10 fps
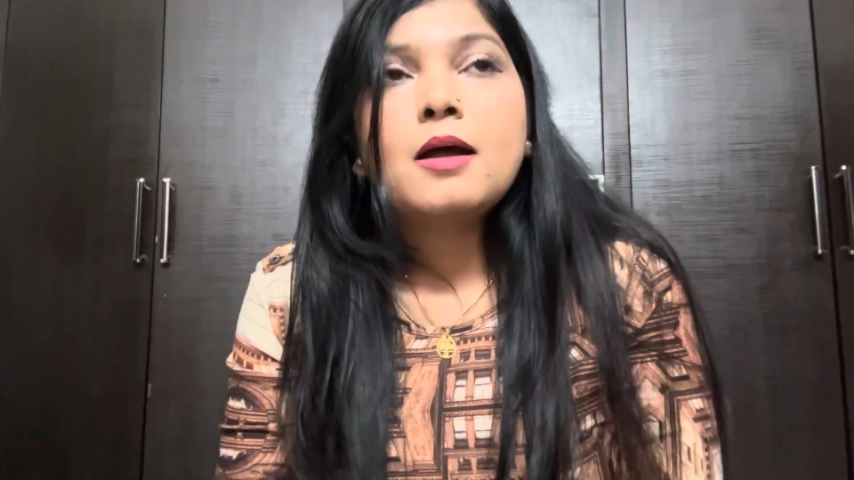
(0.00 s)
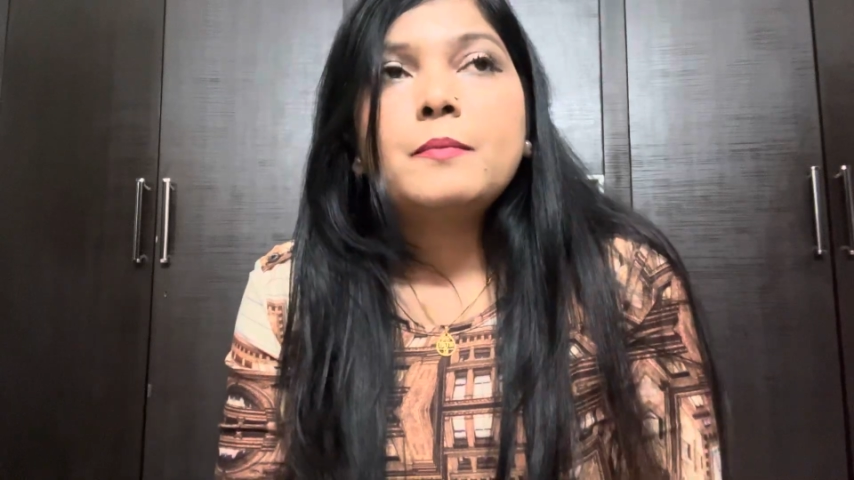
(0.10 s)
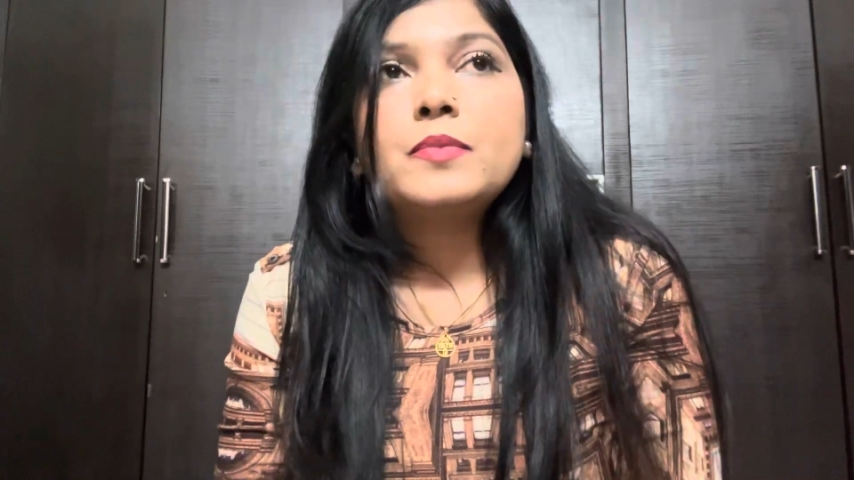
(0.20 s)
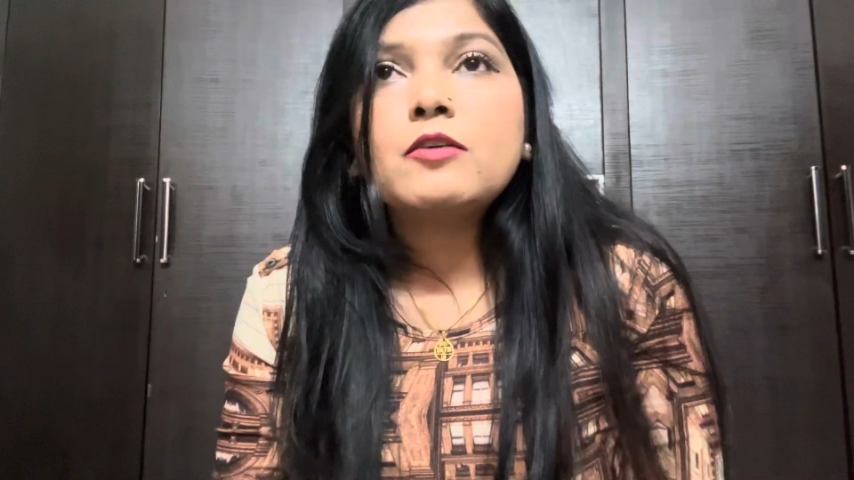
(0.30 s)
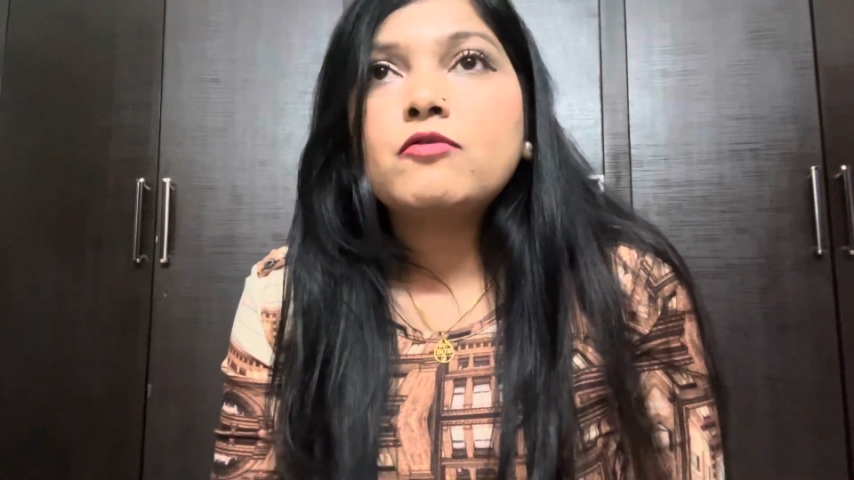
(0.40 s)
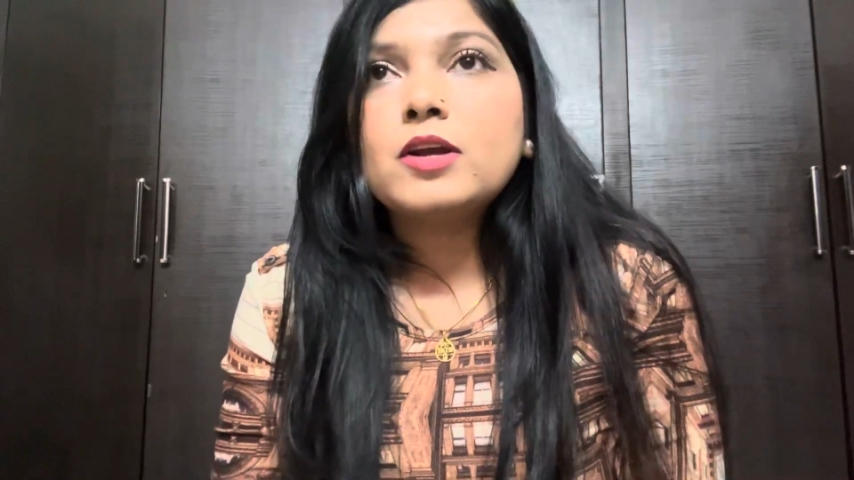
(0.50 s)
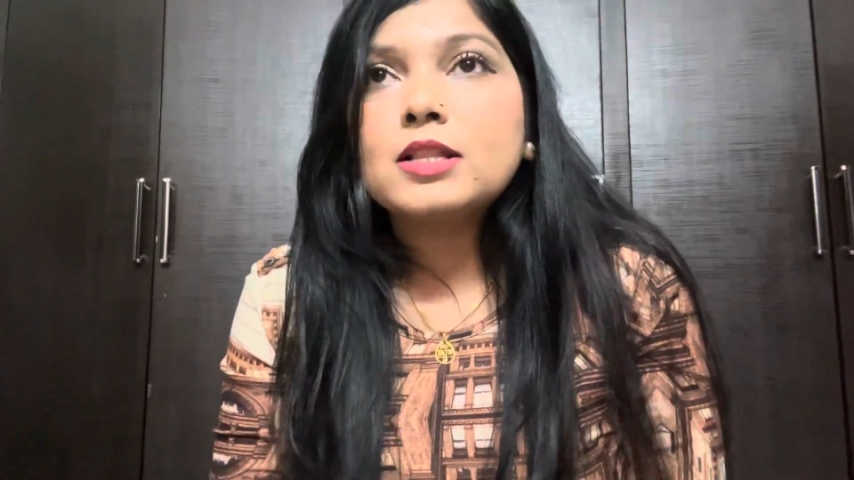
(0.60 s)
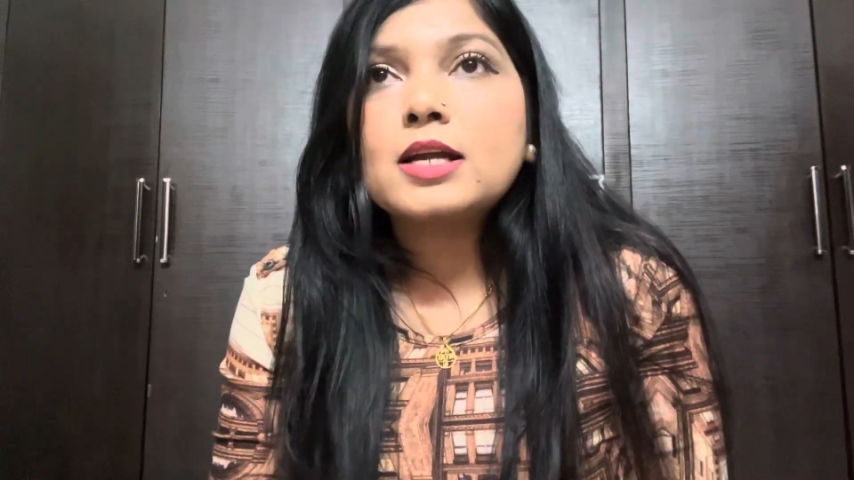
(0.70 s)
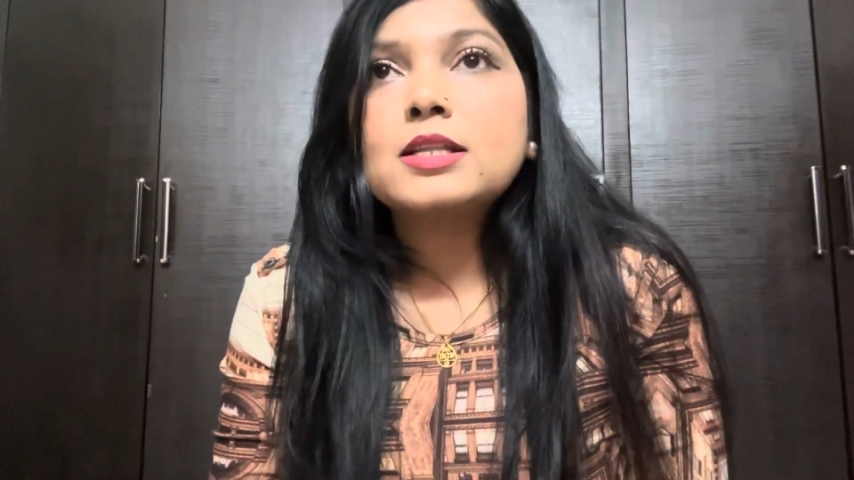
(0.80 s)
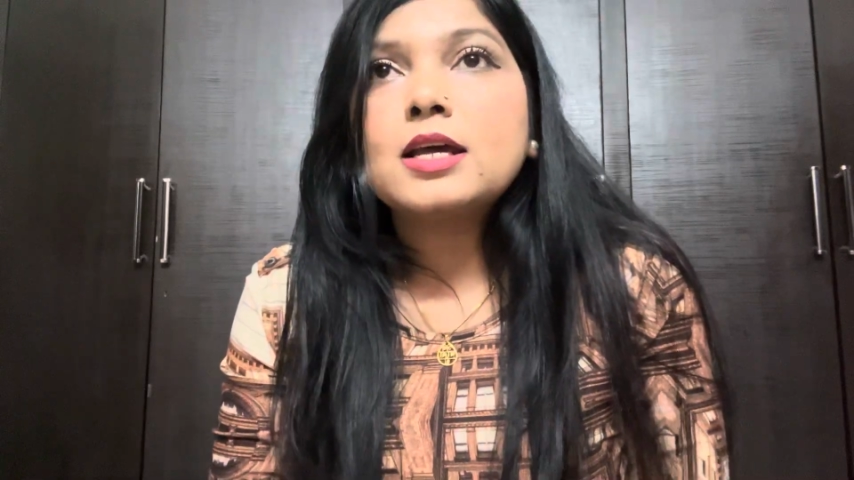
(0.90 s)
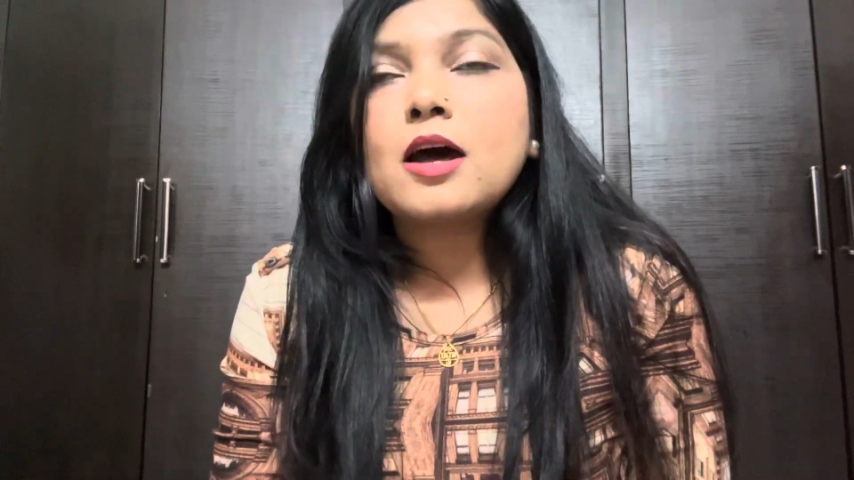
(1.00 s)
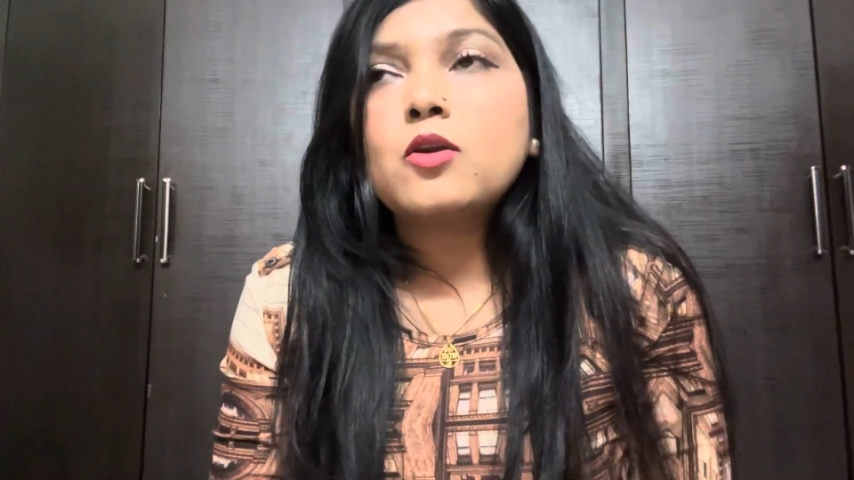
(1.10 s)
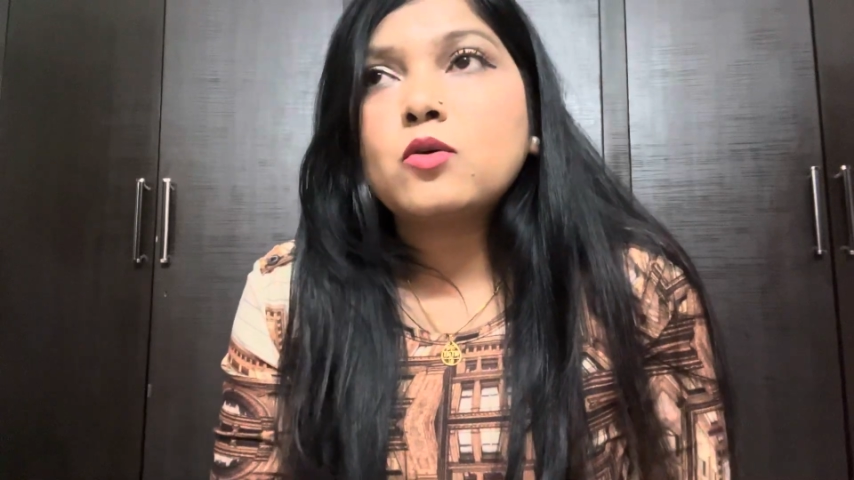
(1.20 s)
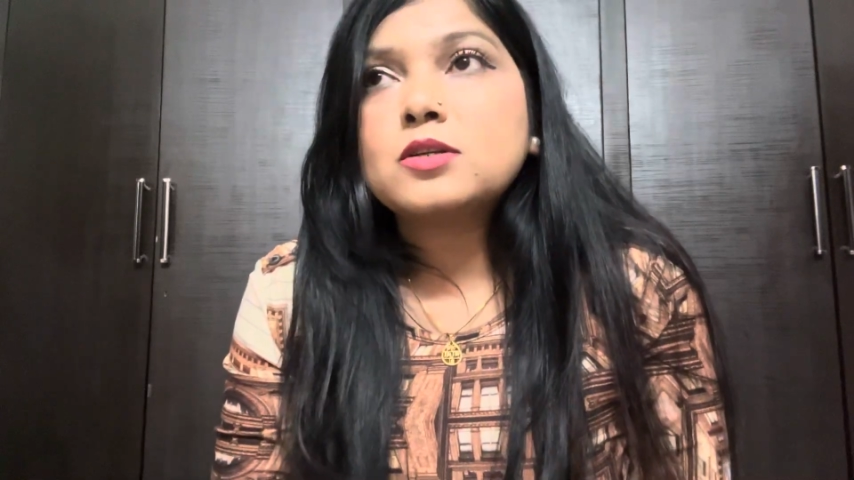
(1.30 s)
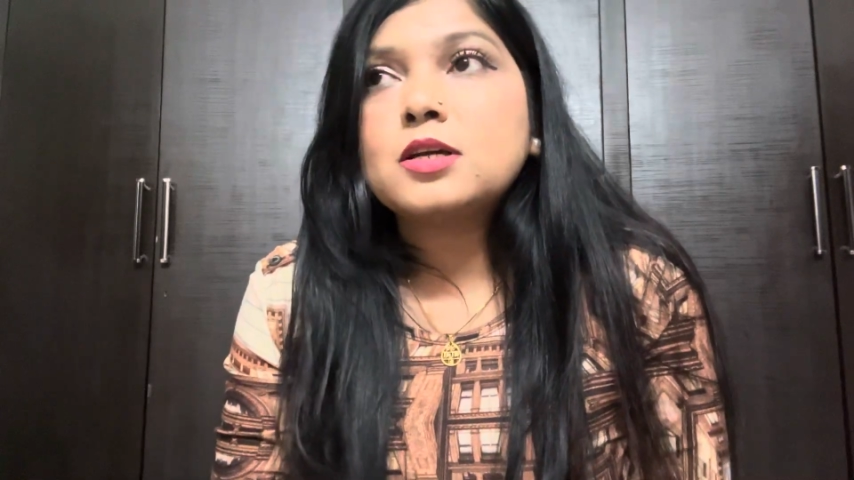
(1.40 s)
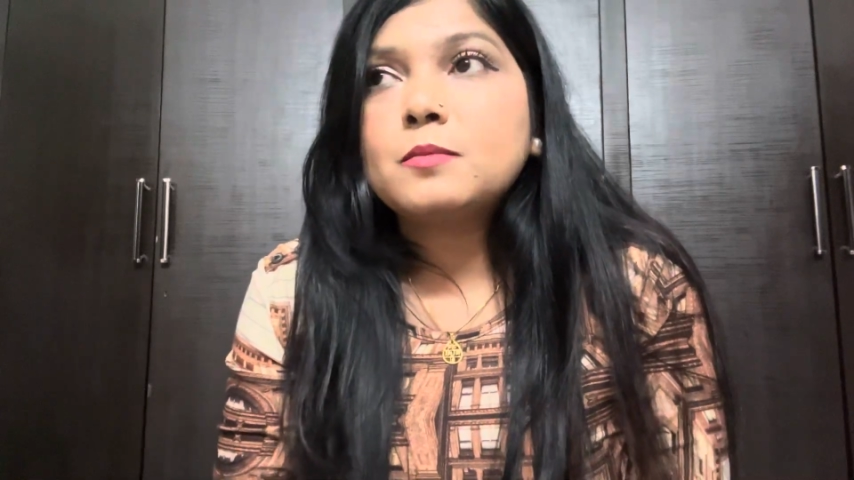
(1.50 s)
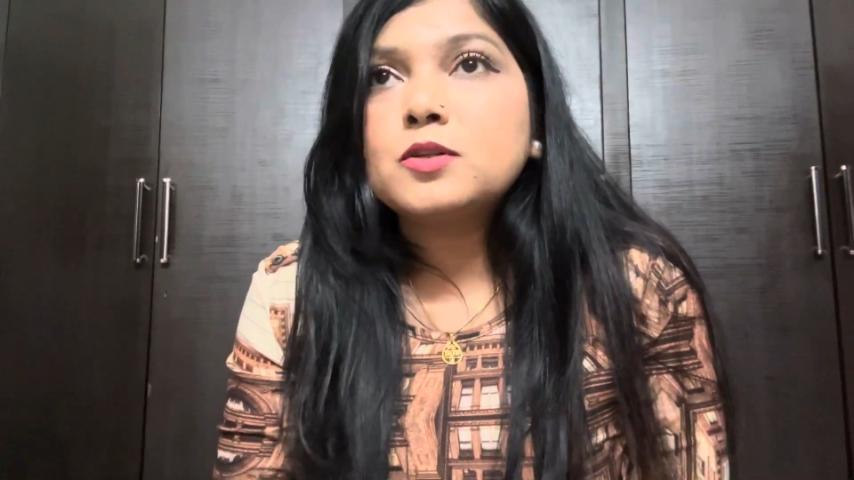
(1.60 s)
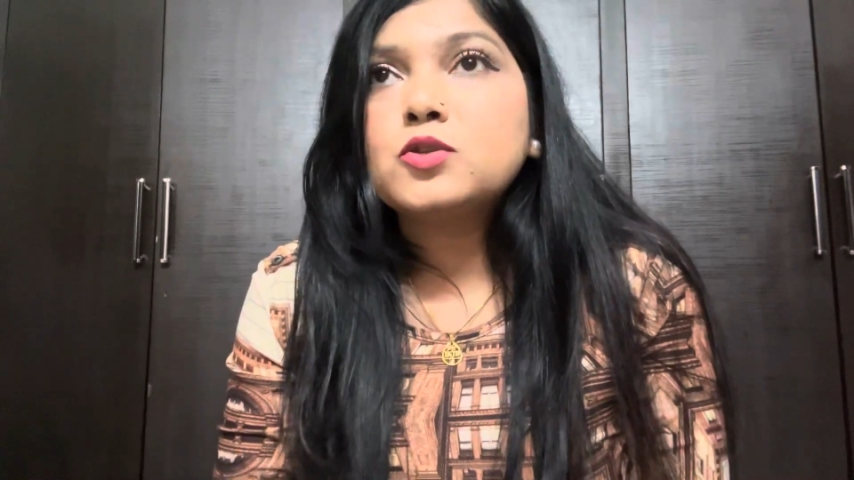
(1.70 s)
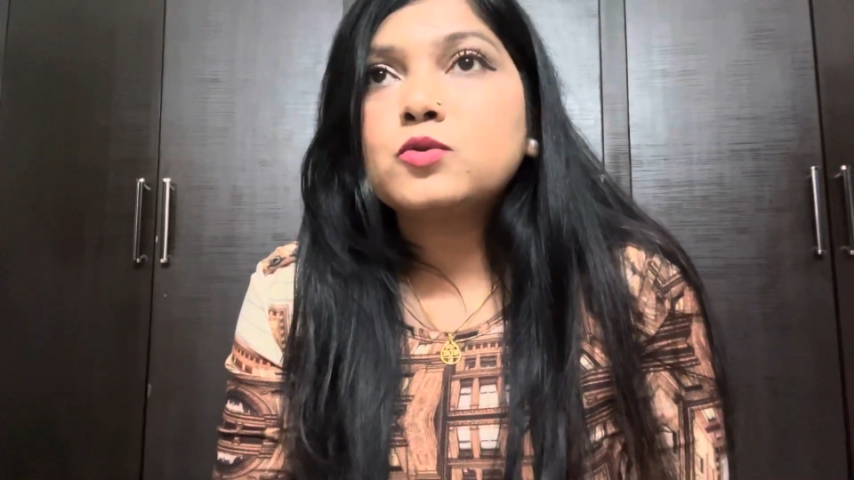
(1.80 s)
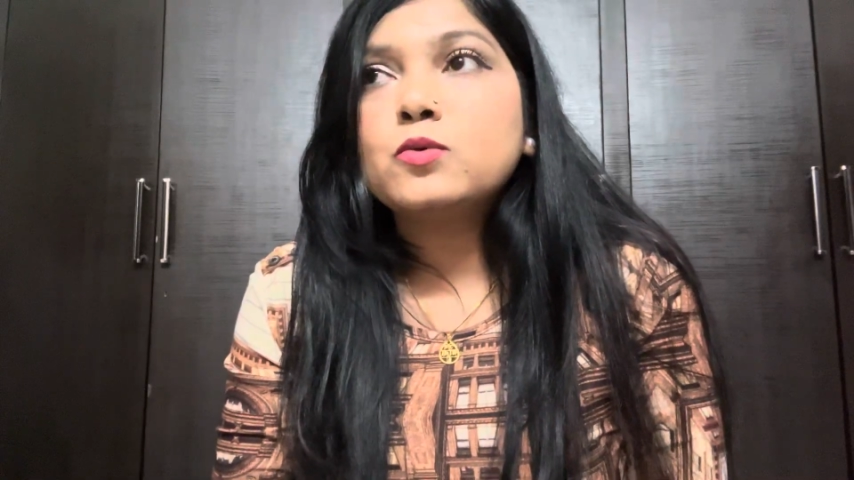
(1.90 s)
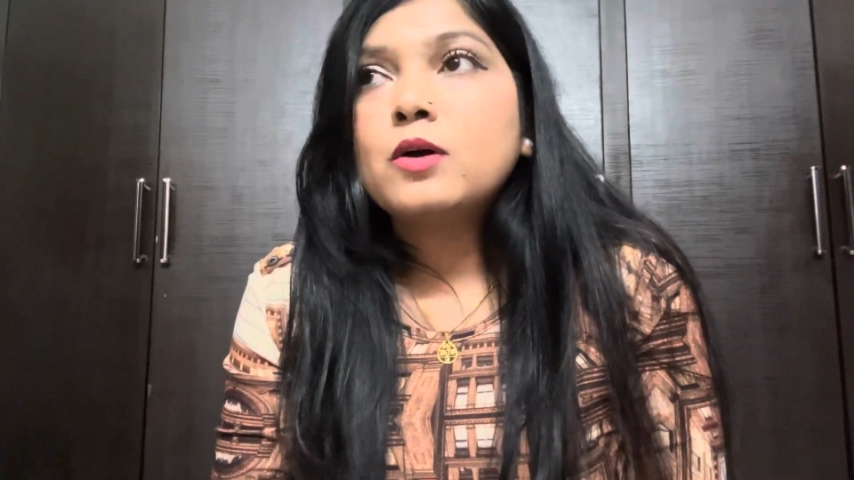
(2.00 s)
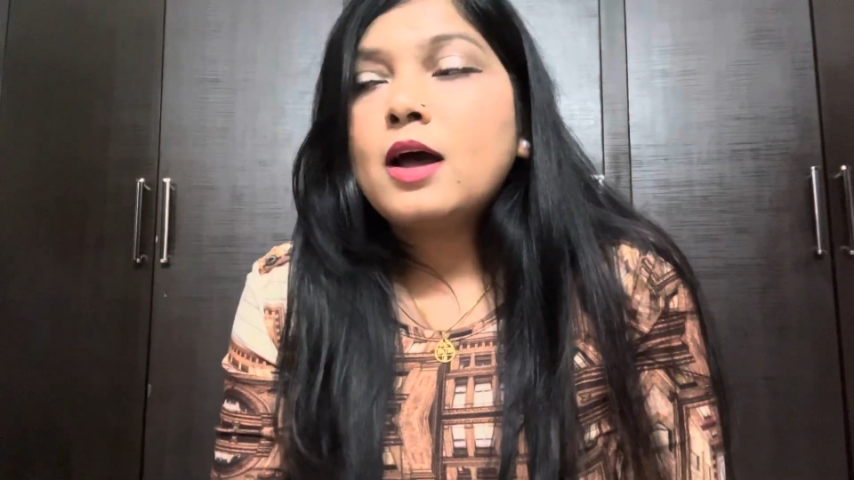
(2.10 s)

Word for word: they feel that they are not able to